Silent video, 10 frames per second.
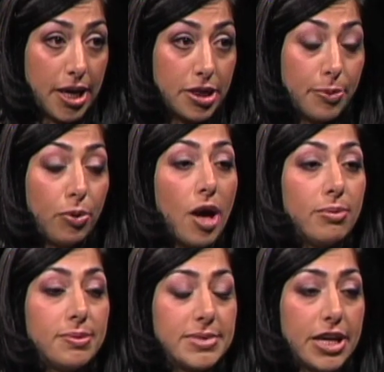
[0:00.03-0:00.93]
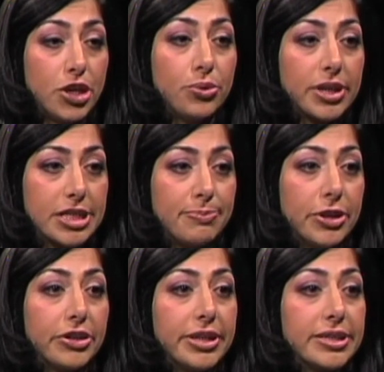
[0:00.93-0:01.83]
The problems that you
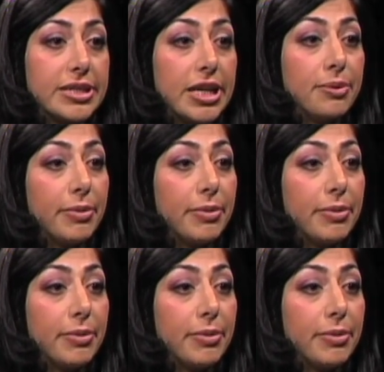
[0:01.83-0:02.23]
experience in